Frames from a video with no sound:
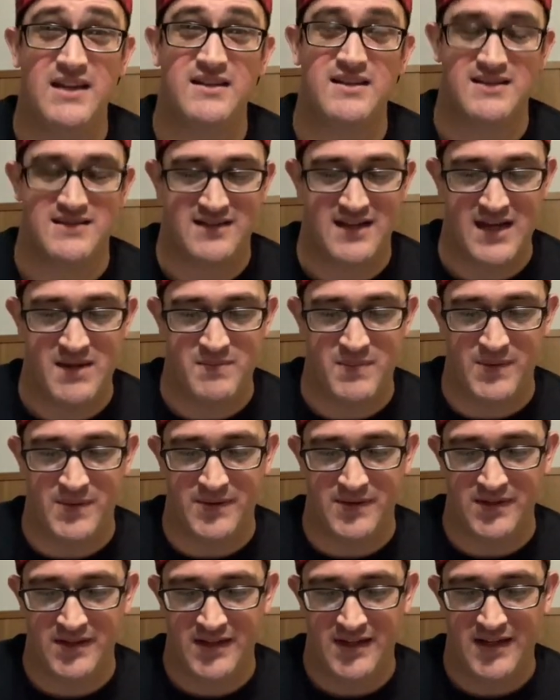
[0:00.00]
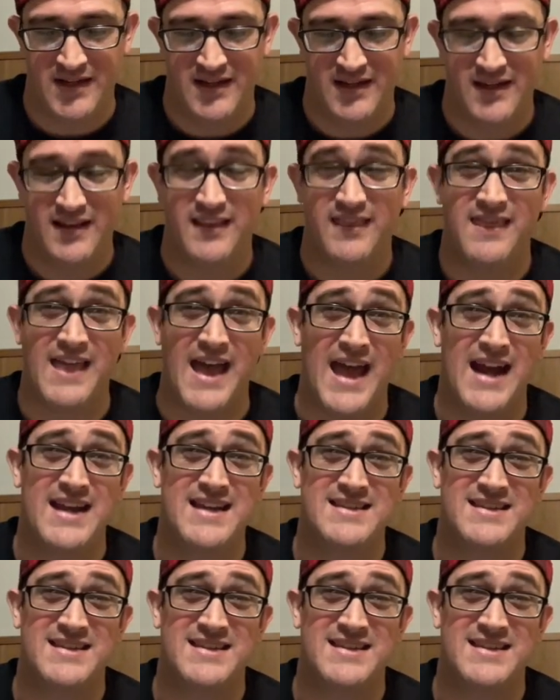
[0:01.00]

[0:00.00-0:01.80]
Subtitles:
disciple. That is